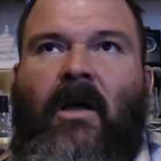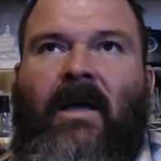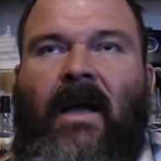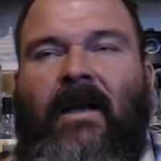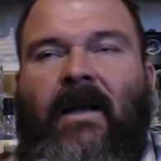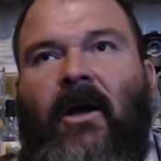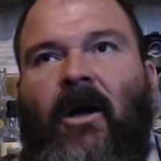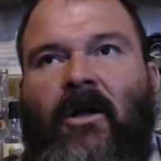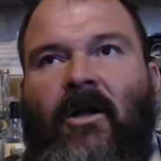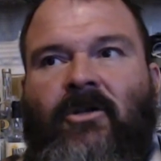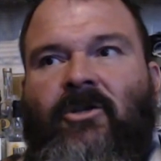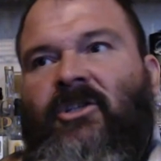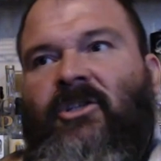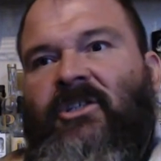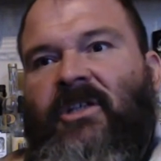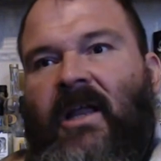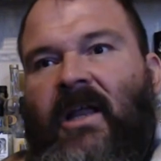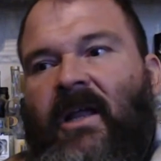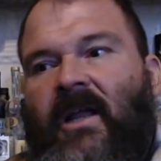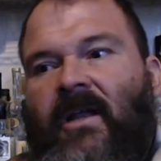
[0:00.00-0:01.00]
kind of
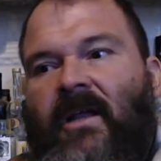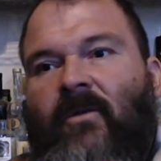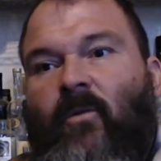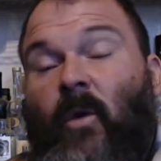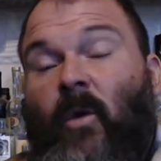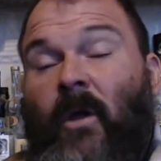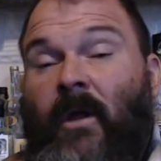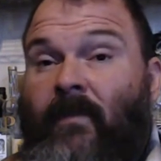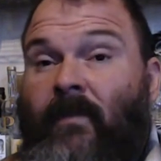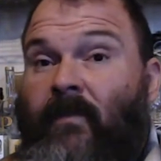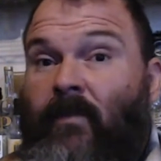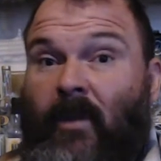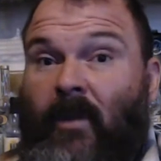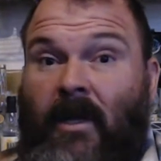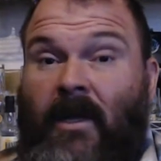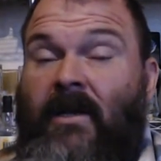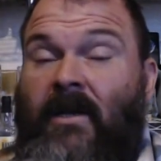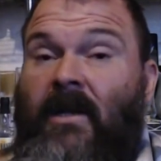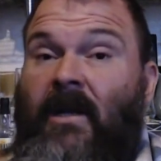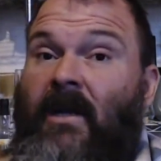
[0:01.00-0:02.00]
understand when
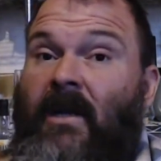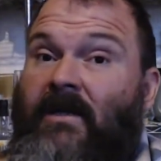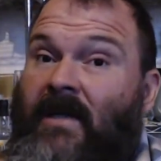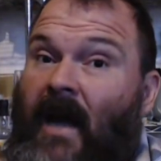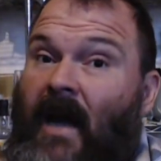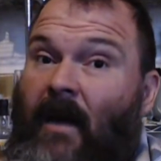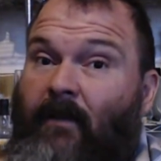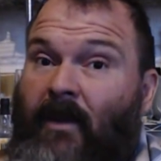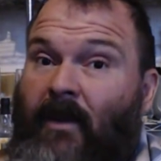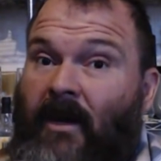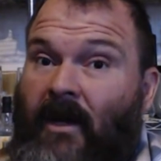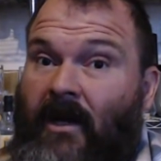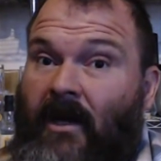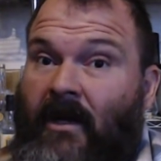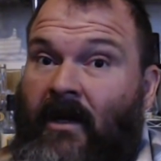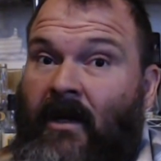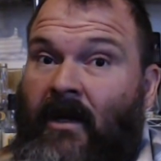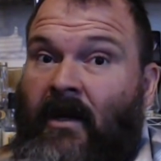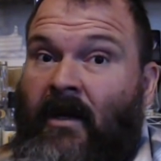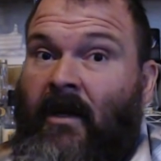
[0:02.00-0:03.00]
blending is happening.
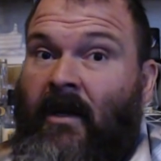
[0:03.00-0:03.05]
